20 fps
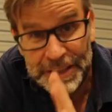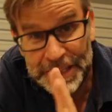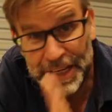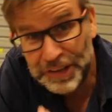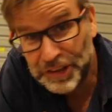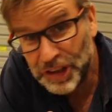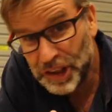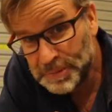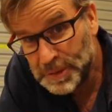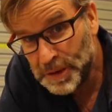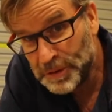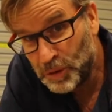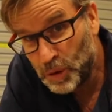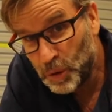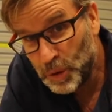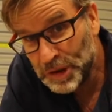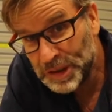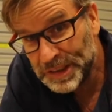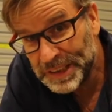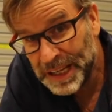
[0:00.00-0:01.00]
Now, just
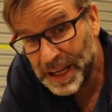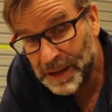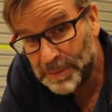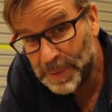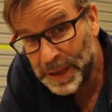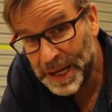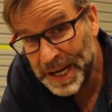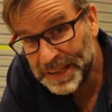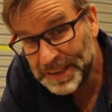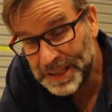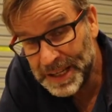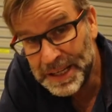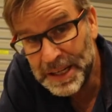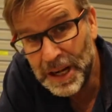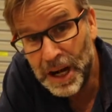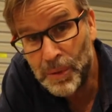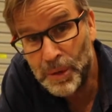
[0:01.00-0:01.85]
before we start painting,